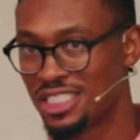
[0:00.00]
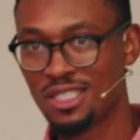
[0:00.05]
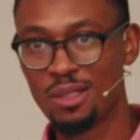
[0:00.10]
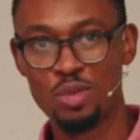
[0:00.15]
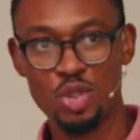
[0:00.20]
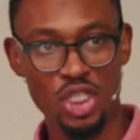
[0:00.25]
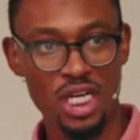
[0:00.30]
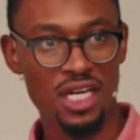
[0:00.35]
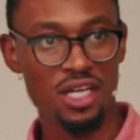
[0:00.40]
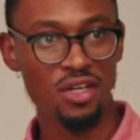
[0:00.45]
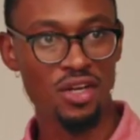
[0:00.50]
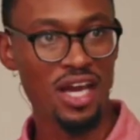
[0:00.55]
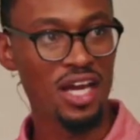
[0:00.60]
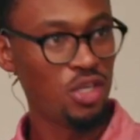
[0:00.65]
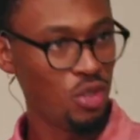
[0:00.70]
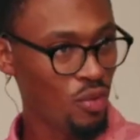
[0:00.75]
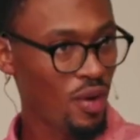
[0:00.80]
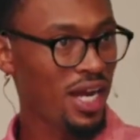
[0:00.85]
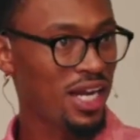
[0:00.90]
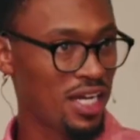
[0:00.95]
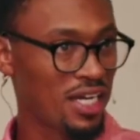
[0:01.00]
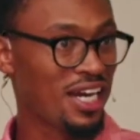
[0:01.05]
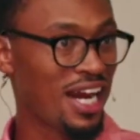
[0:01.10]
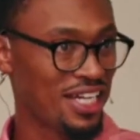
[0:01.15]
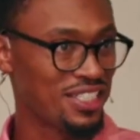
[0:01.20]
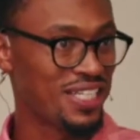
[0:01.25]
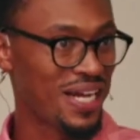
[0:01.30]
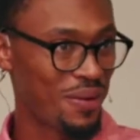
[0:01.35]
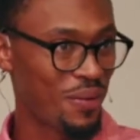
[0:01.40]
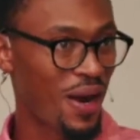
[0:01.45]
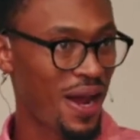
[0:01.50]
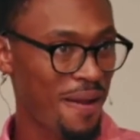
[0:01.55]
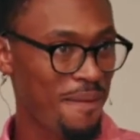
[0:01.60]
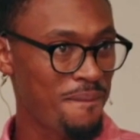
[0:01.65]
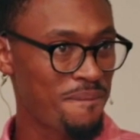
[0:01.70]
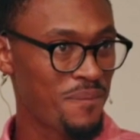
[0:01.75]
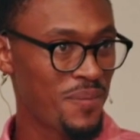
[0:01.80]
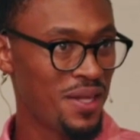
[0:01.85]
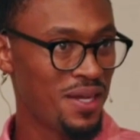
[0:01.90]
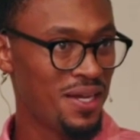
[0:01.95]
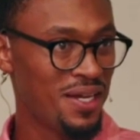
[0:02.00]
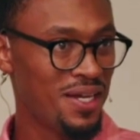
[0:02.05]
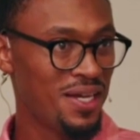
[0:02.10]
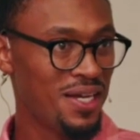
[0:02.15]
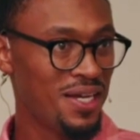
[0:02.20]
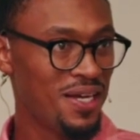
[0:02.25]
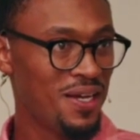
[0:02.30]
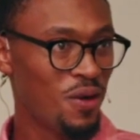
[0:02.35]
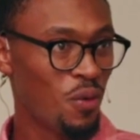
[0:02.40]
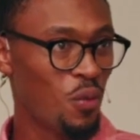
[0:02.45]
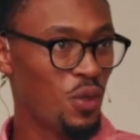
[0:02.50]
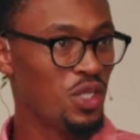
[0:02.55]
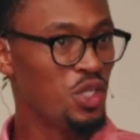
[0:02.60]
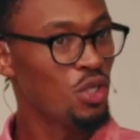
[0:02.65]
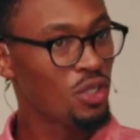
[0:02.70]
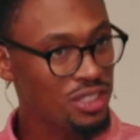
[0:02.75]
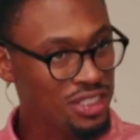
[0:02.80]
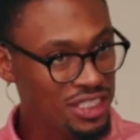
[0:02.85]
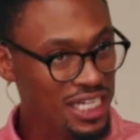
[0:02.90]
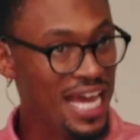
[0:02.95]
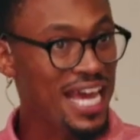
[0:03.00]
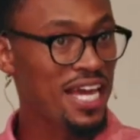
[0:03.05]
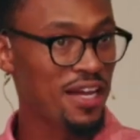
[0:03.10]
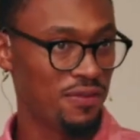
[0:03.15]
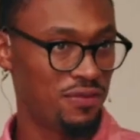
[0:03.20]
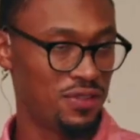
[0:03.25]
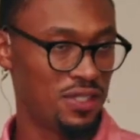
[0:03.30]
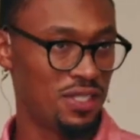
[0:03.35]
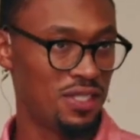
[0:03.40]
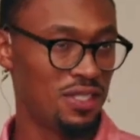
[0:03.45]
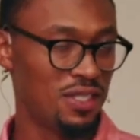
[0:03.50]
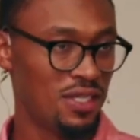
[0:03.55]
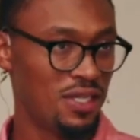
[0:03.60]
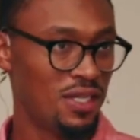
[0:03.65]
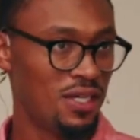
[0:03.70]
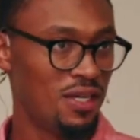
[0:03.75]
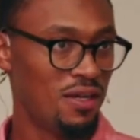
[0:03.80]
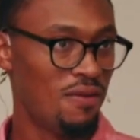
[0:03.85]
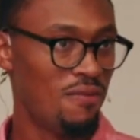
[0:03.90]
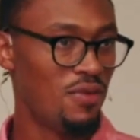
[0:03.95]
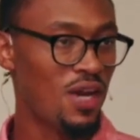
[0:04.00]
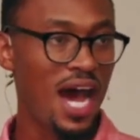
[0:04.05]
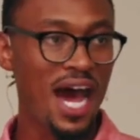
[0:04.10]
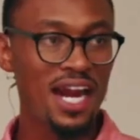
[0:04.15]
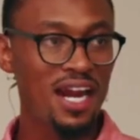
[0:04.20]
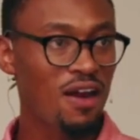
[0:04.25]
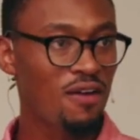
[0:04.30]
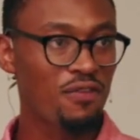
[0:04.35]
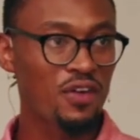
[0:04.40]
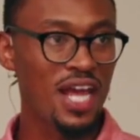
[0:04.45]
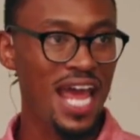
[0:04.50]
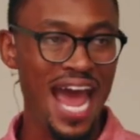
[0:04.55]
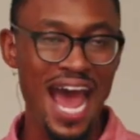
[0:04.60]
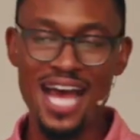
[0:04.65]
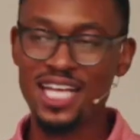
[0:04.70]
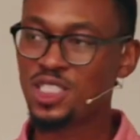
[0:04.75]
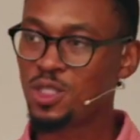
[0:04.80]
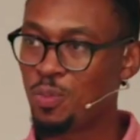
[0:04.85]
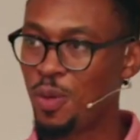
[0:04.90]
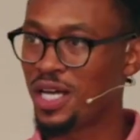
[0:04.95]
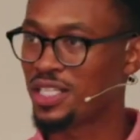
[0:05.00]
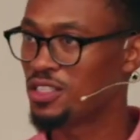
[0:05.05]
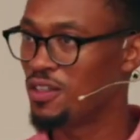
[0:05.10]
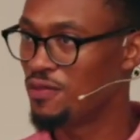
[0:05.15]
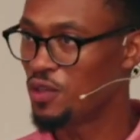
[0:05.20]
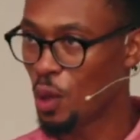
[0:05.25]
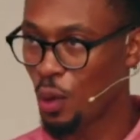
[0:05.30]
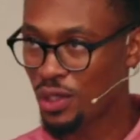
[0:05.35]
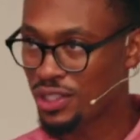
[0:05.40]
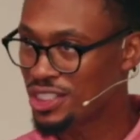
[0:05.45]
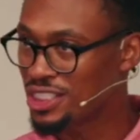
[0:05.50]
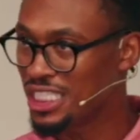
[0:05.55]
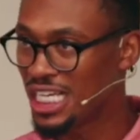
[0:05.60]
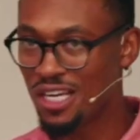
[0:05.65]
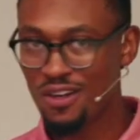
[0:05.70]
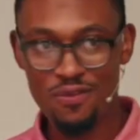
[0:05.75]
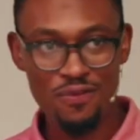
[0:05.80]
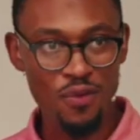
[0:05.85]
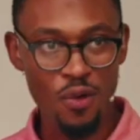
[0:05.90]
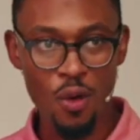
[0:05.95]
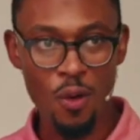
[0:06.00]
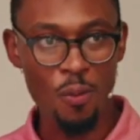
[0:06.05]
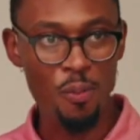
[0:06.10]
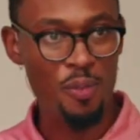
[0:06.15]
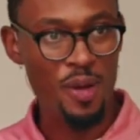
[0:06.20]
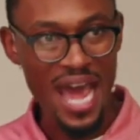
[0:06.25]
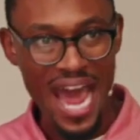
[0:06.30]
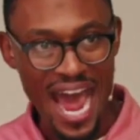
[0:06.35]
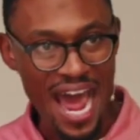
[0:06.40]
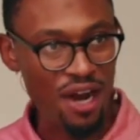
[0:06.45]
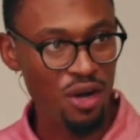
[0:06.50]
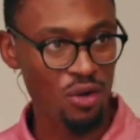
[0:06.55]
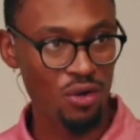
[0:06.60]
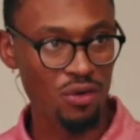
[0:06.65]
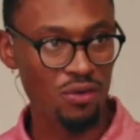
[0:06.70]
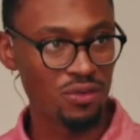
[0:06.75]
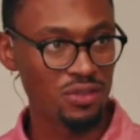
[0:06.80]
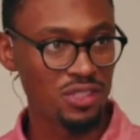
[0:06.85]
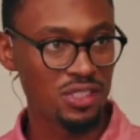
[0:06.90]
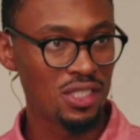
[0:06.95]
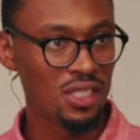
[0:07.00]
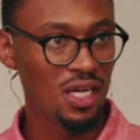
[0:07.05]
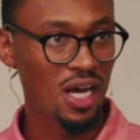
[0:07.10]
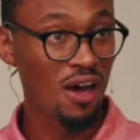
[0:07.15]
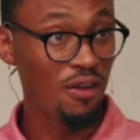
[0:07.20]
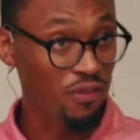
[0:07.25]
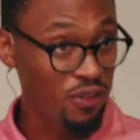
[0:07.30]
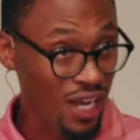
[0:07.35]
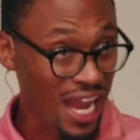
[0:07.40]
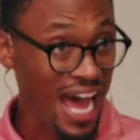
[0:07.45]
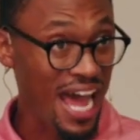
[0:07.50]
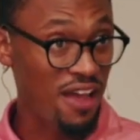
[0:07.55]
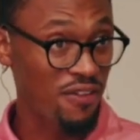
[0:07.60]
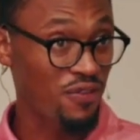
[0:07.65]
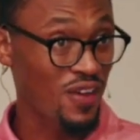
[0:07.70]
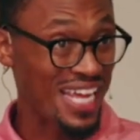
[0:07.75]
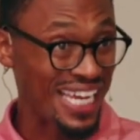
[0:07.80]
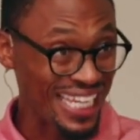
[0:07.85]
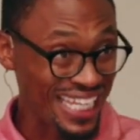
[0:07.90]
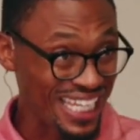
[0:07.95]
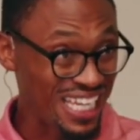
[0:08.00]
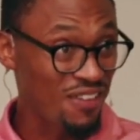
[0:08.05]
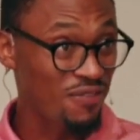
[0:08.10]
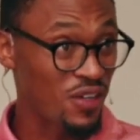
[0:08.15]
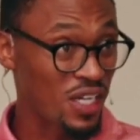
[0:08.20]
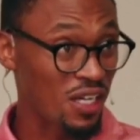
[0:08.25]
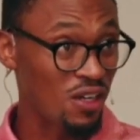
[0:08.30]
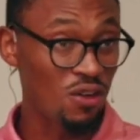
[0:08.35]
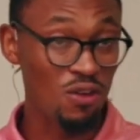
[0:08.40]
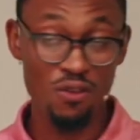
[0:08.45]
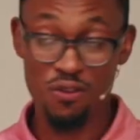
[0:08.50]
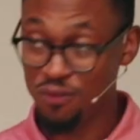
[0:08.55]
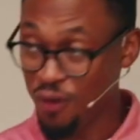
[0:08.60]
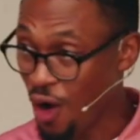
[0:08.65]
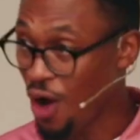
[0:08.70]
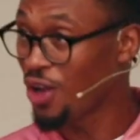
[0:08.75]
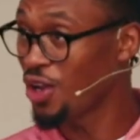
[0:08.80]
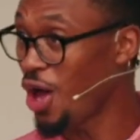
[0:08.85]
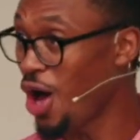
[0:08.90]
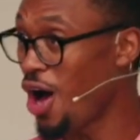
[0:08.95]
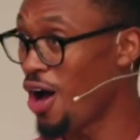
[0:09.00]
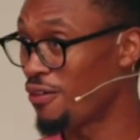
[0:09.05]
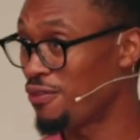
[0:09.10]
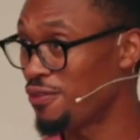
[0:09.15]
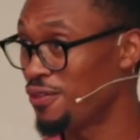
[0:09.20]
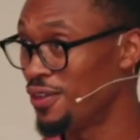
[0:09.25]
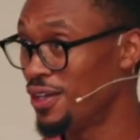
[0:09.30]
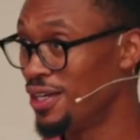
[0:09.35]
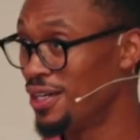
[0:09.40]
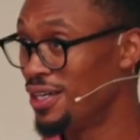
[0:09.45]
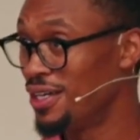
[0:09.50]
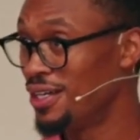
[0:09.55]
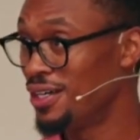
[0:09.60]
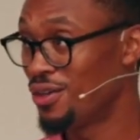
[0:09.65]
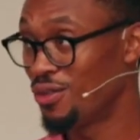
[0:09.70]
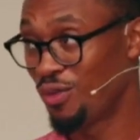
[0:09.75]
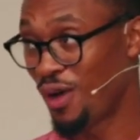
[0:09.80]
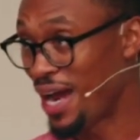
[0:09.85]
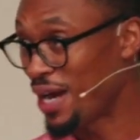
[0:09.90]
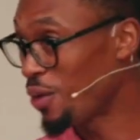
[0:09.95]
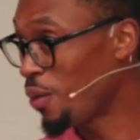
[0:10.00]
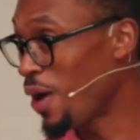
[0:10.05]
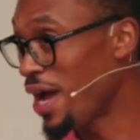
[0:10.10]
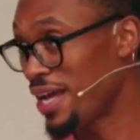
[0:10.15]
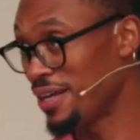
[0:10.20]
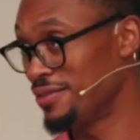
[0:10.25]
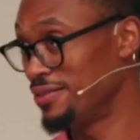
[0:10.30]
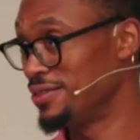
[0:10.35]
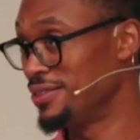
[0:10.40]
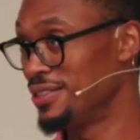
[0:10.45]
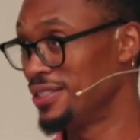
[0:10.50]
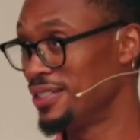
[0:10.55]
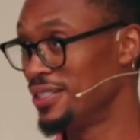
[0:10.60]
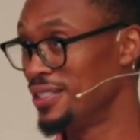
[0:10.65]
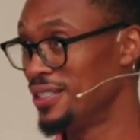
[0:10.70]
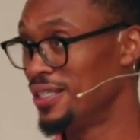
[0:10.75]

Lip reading: See, some shaking your head. You recognize that, right? When you're saved, not every aspect of your sinful patterns of life and living fall off right away.